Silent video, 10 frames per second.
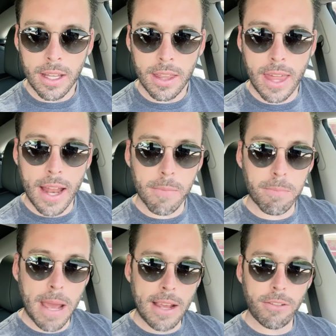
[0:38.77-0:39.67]
that
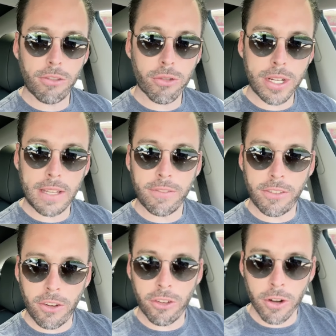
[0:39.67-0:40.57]
pays treating
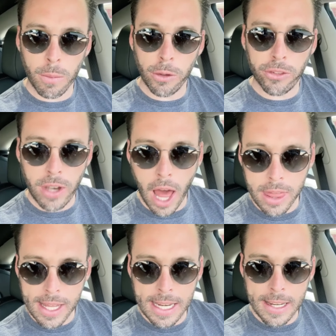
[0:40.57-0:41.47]
physician almost
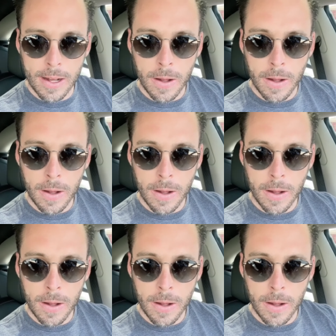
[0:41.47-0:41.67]
nothing,